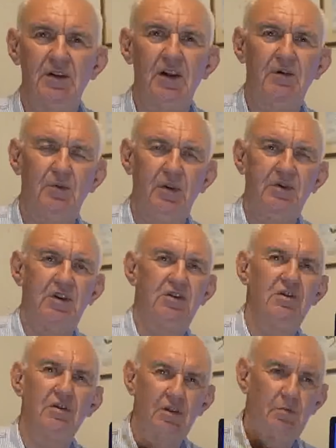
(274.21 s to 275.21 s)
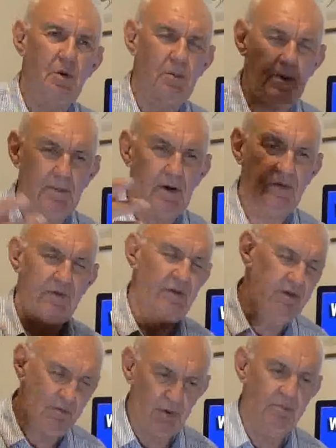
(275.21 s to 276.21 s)
in other words, it's not going to pop up
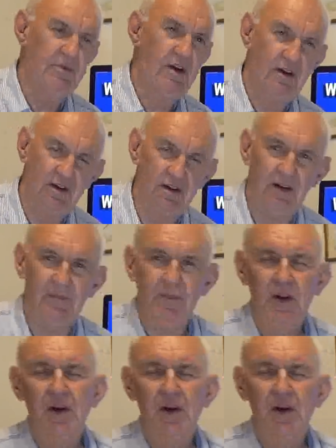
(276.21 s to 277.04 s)
overnight, pop down again.